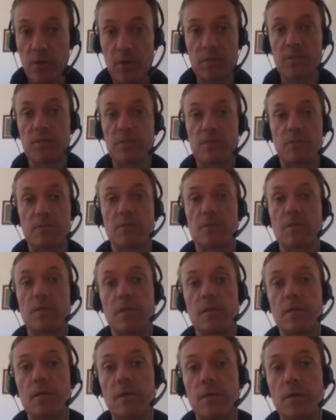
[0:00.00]
monotonous,
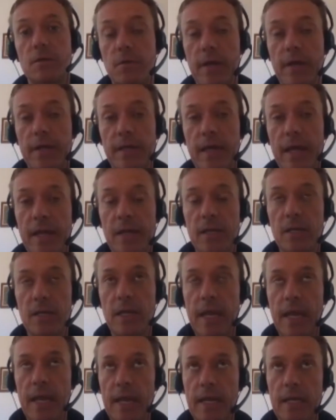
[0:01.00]
right?
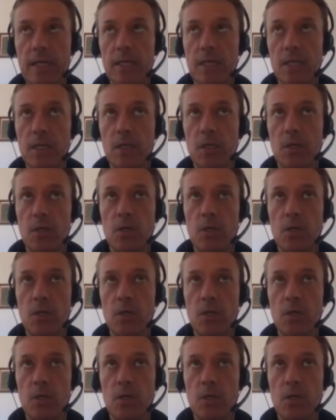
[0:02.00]
And